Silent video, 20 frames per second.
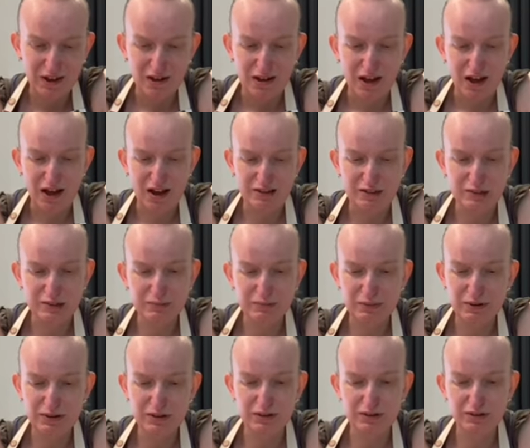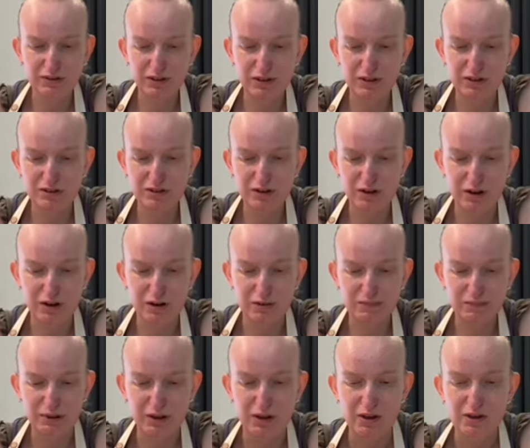and sprinkled on the
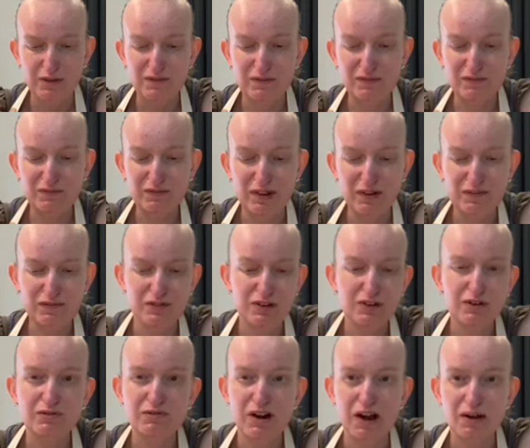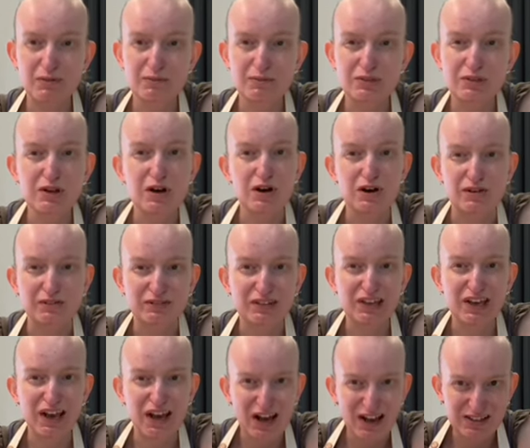top 50 grams of
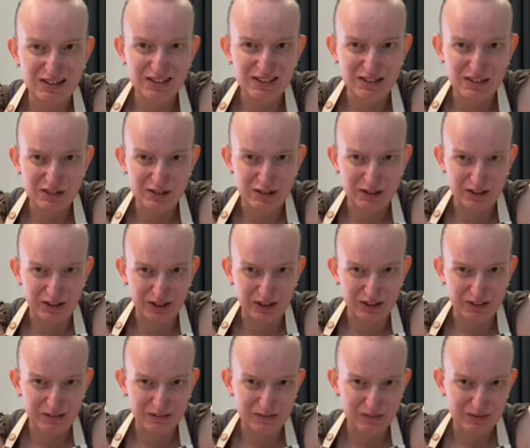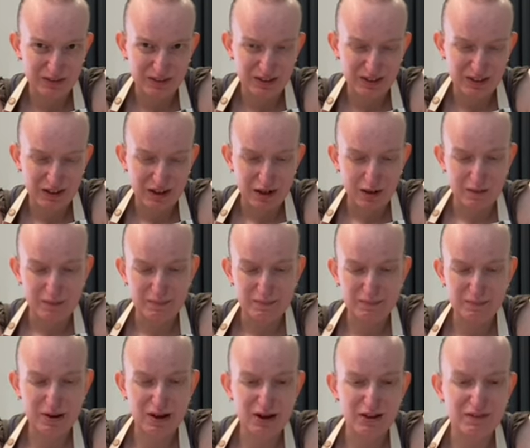caster sugar.
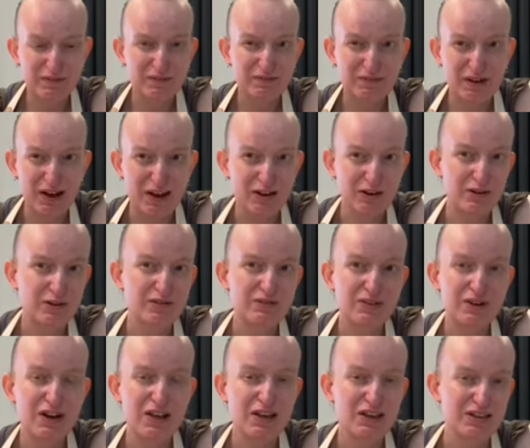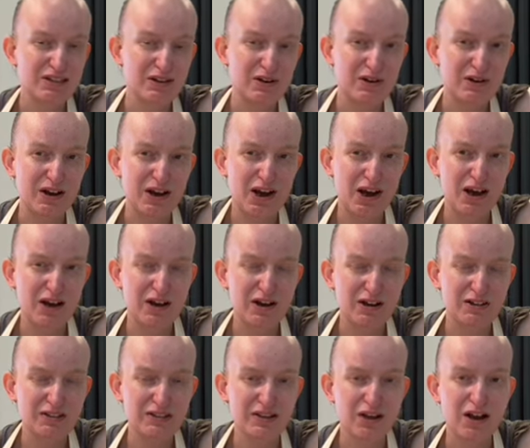My fan oven is on
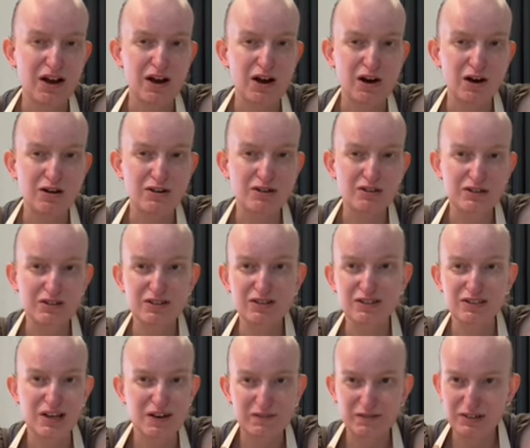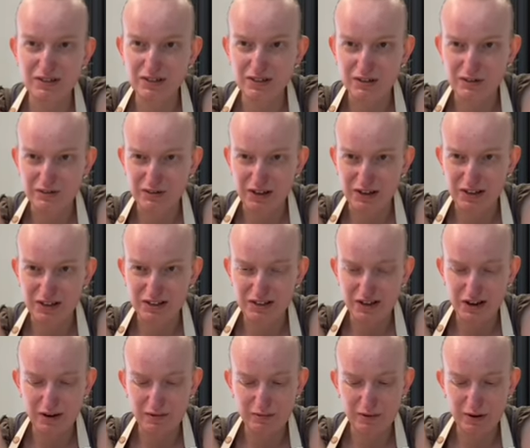at 170 degrees,
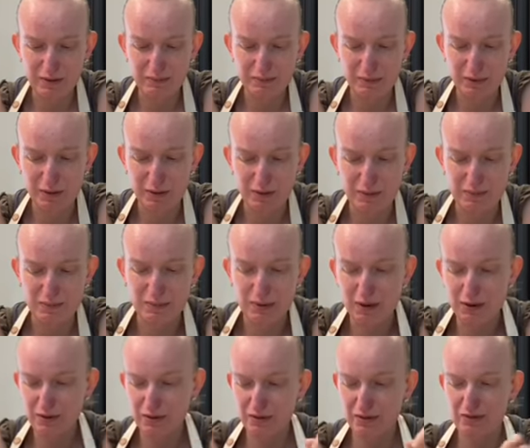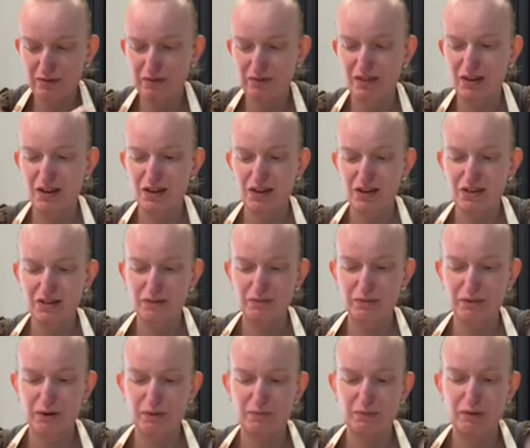and I'm going to put both of these,
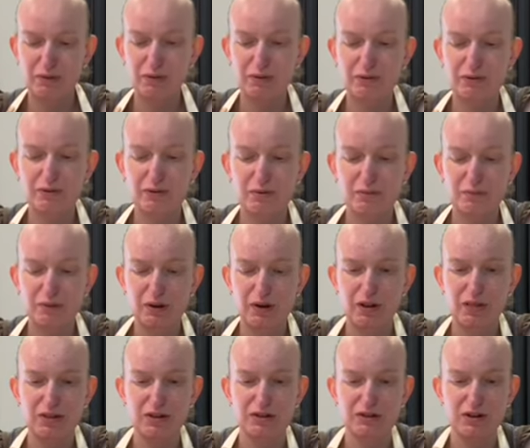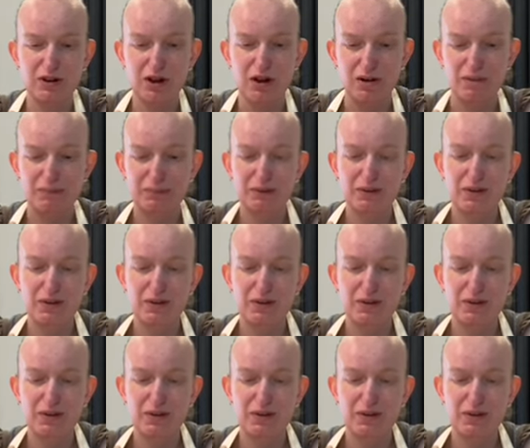I'm going to put the crumble on the top